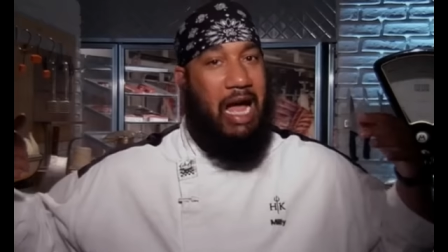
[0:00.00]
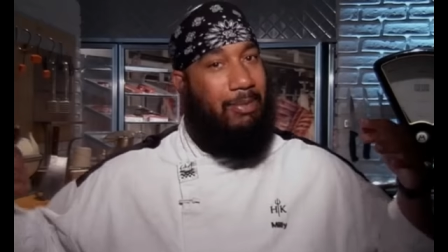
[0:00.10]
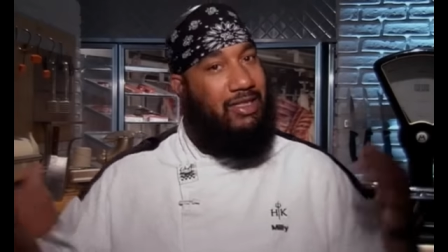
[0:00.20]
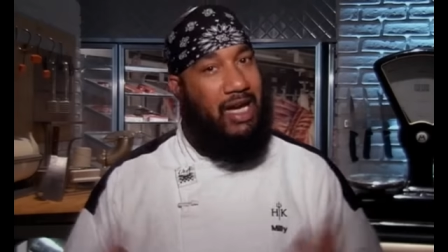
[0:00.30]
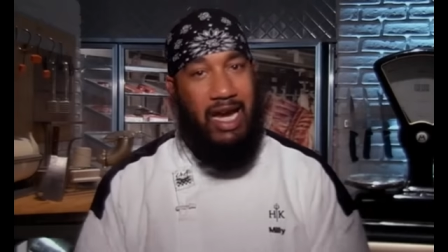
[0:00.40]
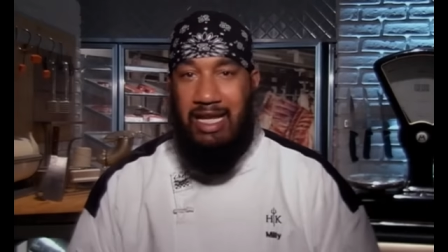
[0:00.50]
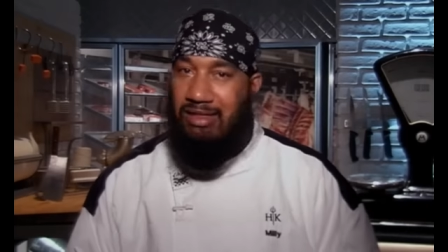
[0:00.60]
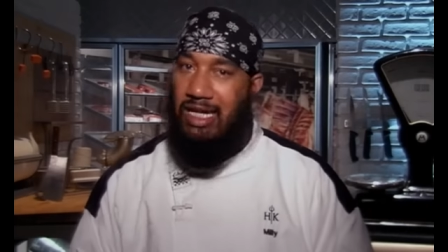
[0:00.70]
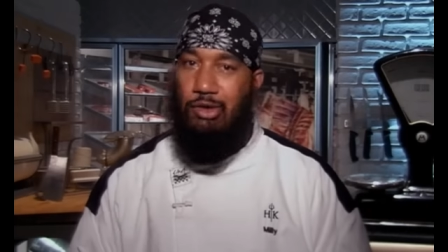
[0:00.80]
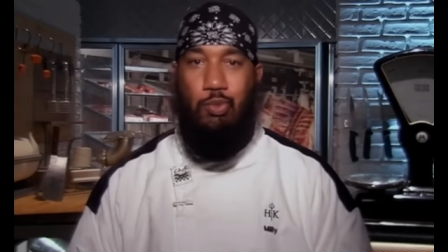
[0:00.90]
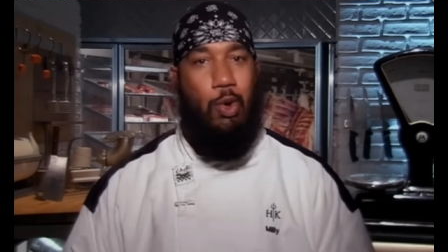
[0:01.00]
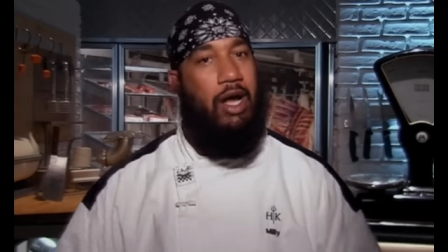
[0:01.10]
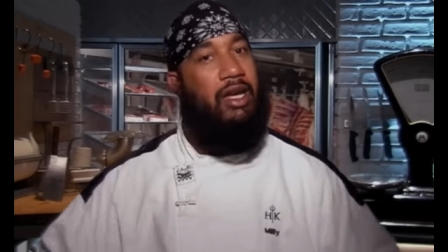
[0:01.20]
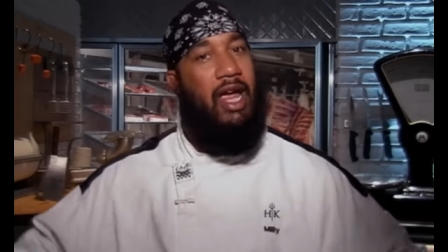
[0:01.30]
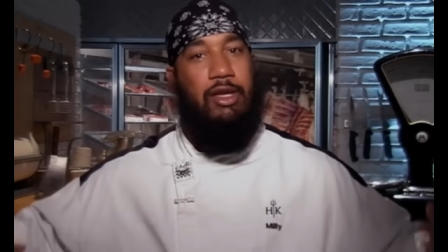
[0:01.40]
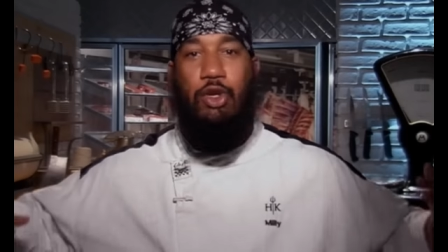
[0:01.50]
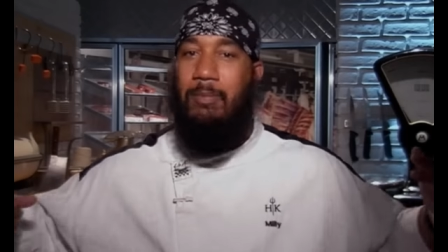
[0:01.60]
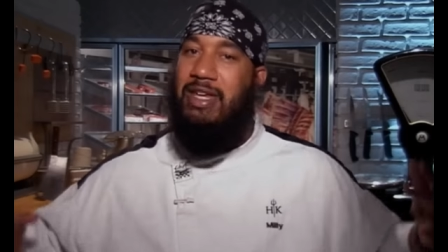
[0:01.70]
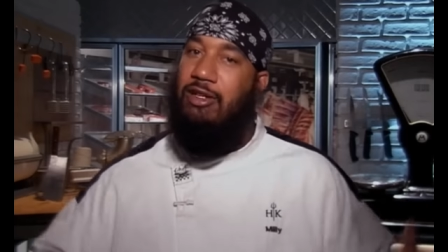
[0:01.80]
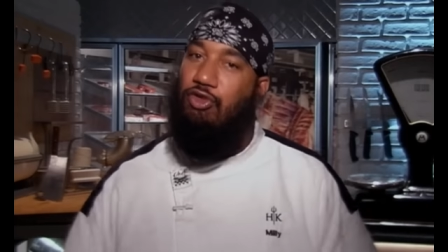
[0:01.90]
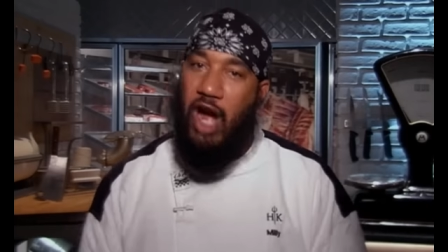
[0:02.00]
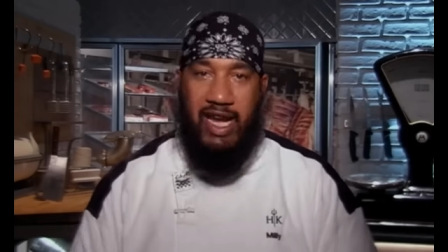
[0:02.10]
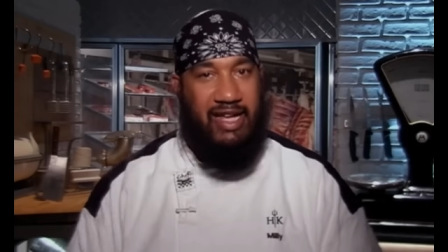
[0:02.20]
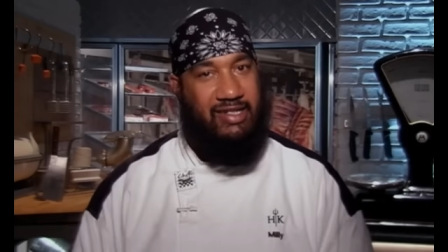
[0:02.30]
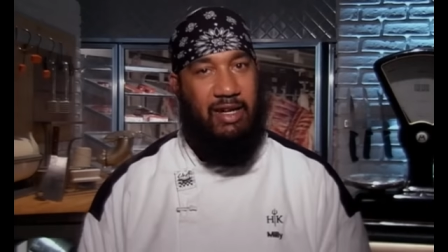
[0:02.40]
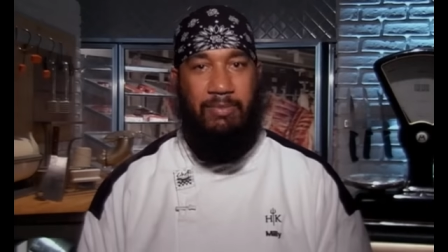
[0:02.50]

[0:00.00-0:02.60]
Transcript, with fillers: and give credit to the chefs who are able to remain positive despite the